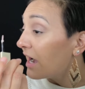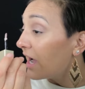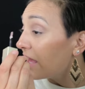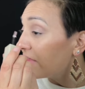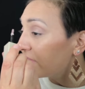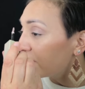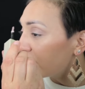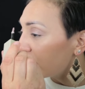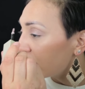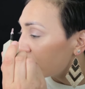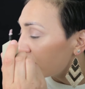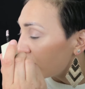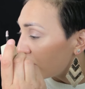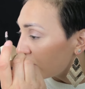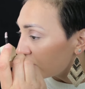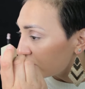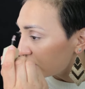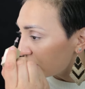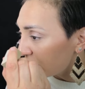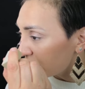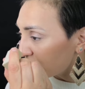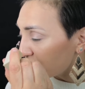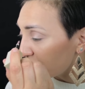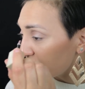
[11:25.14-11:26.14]
and then
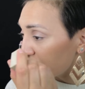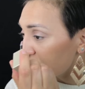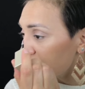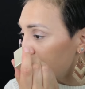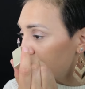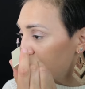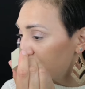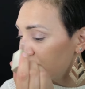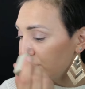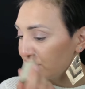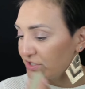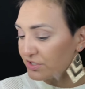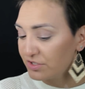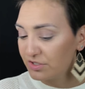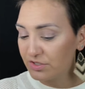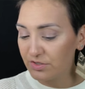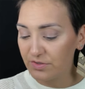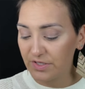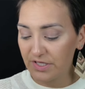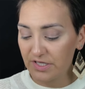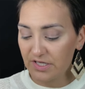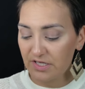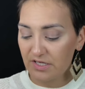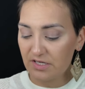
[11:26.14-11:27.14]
all I'm going to
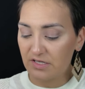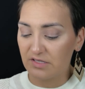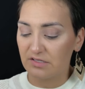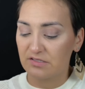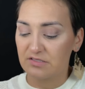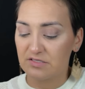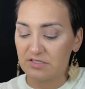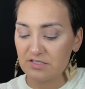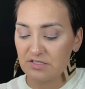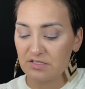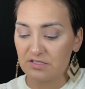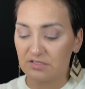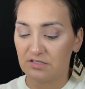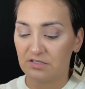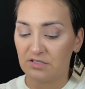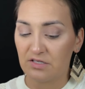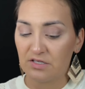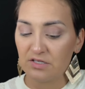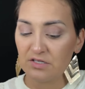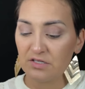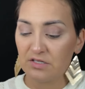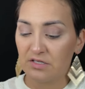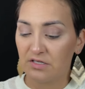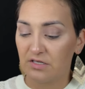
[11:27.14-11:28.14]
do is,
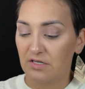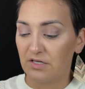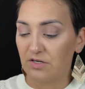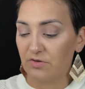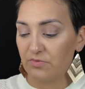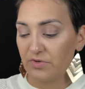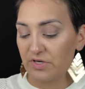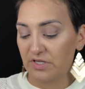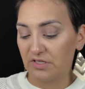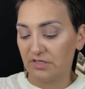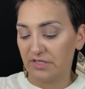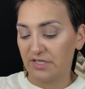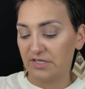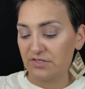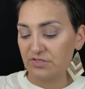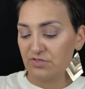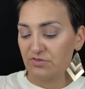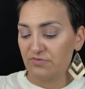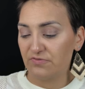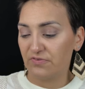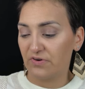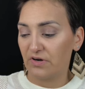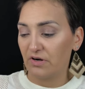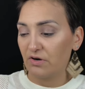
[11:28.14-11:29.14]
I don't want to lean
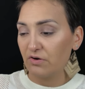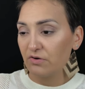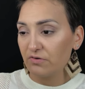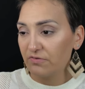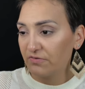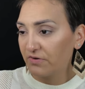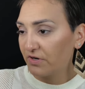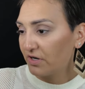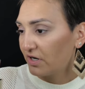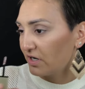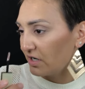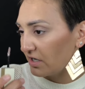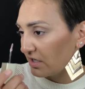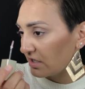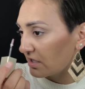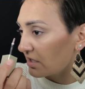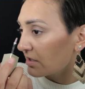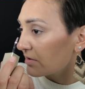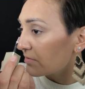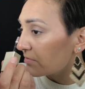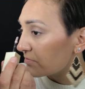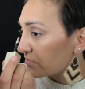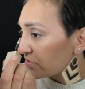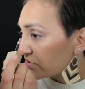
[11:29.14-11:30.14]
too far over,
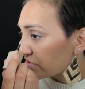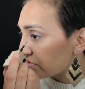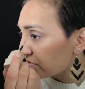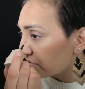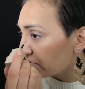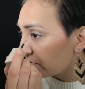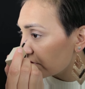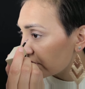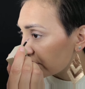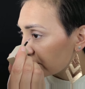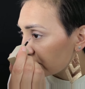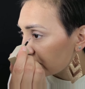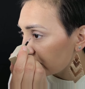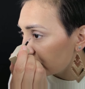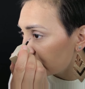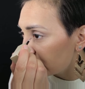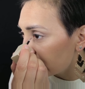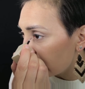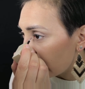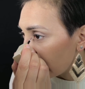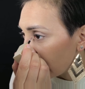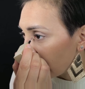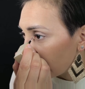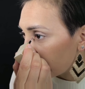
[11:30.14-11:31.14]
I'm just going to
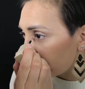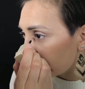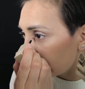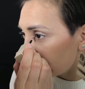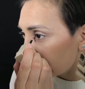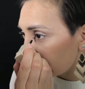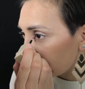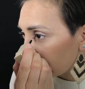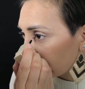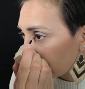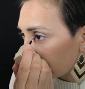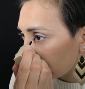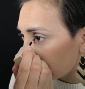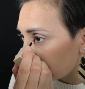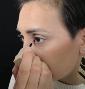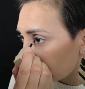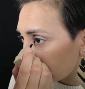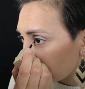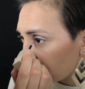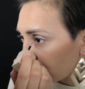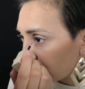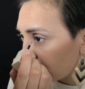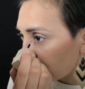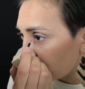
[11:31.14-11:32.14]
dab in the
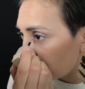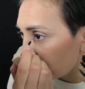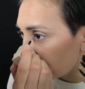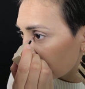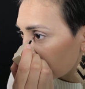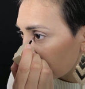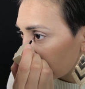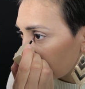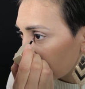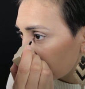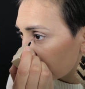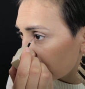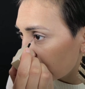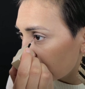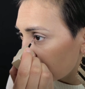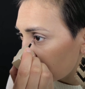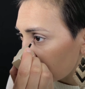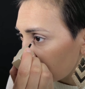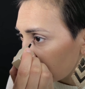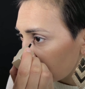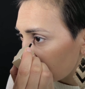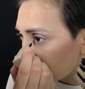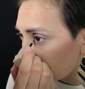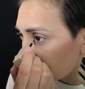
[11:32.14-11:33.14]
inner corner
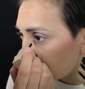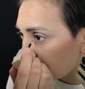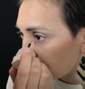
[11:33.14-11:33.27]
here.